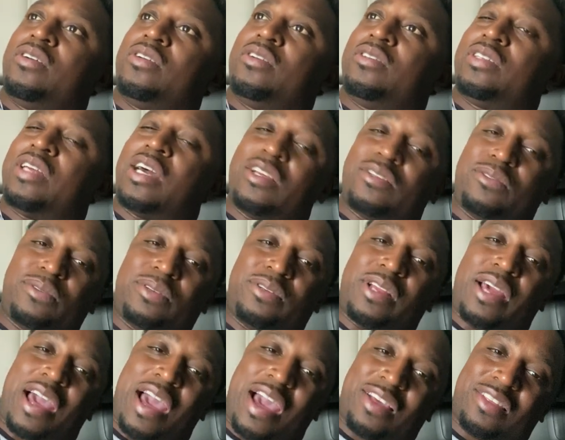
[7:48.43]
That's
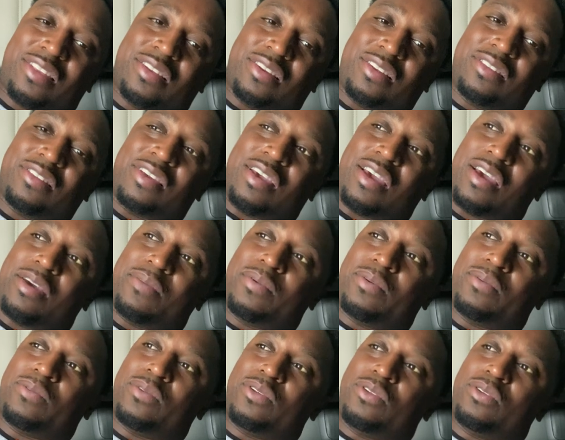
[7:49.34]
when accidents
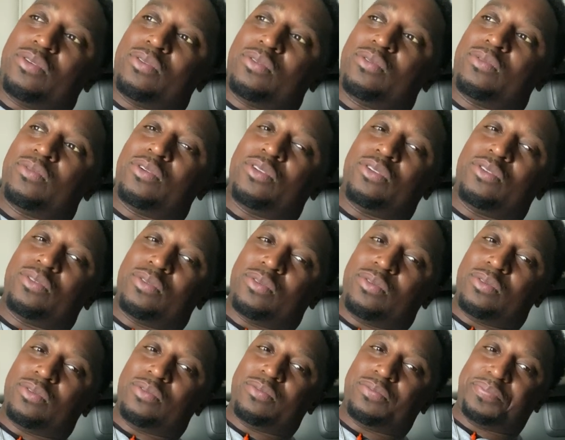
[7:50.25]
happen, when you
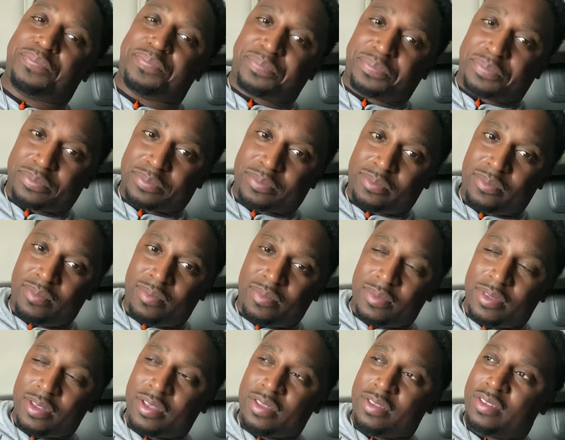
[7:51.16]

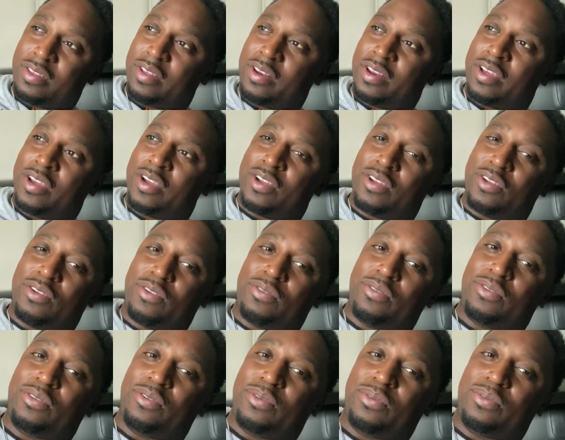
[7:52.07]
sit here and
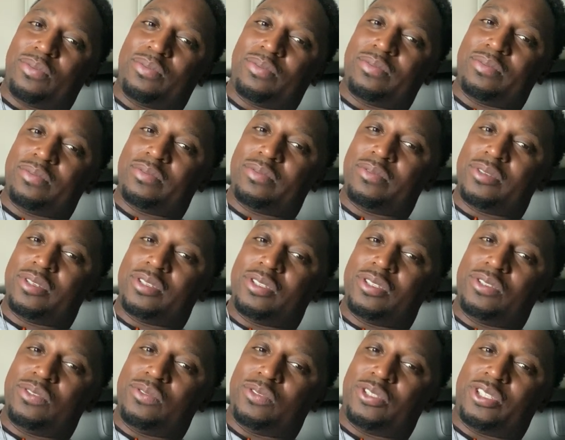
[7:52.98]

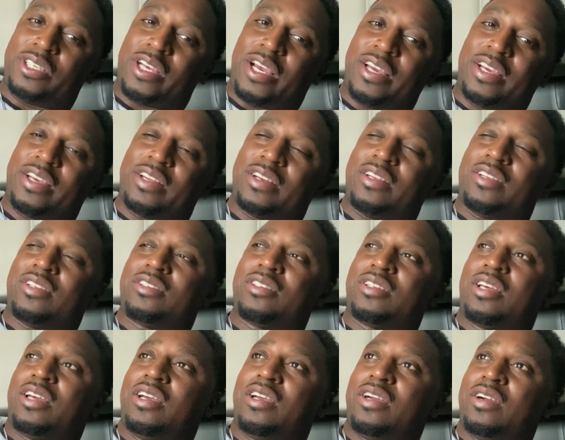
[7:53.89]
you shaking and
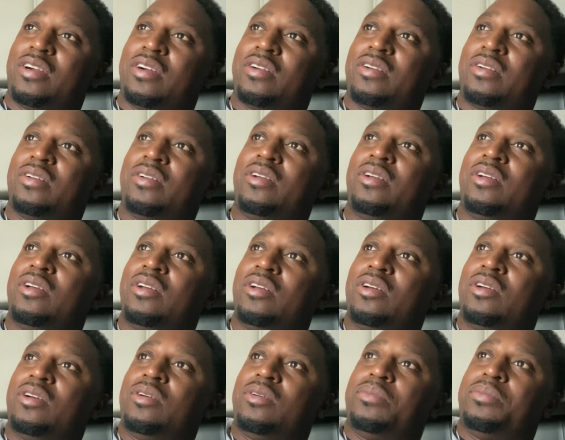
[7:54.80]
scared.
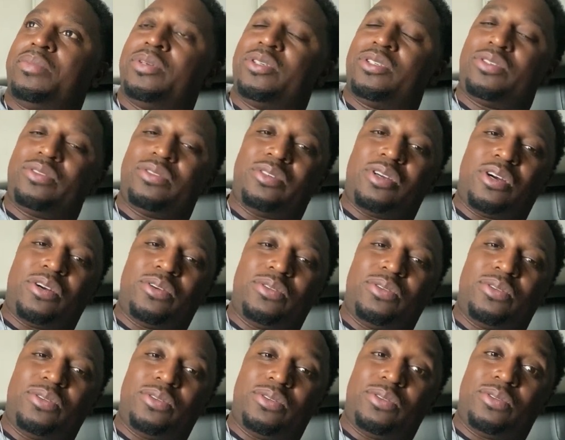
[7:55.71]
But
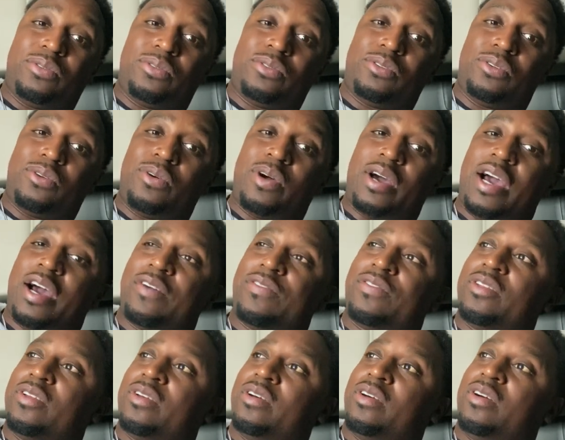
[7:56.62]
you do
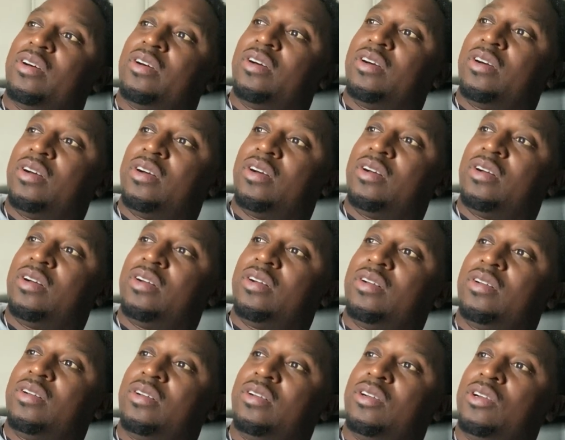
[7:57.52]
have to
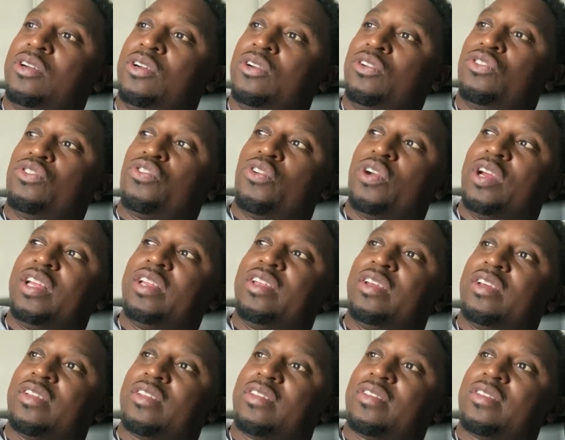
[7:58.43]
treat this